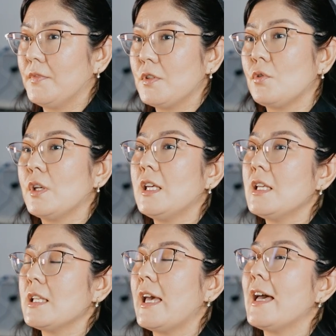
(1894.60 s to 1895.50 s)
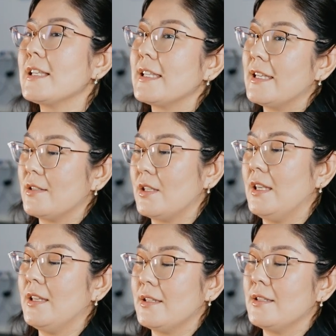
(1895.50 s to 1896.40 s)
So he has his
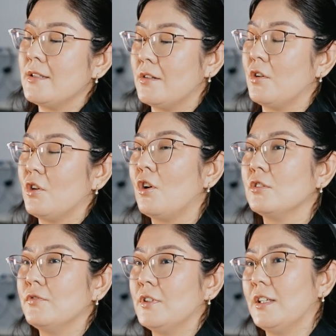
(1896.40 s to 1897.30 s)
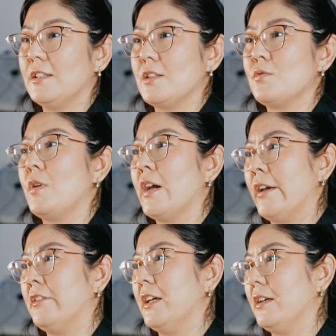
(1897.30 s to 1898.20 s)
inner conflict. That's why I
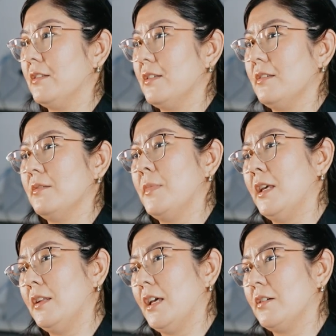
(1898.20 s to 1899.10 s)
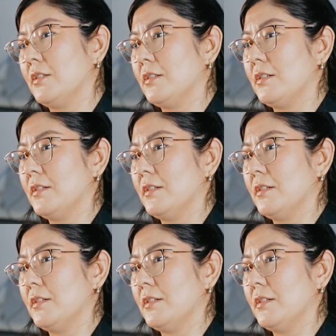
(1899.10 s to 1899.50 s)
like the main character.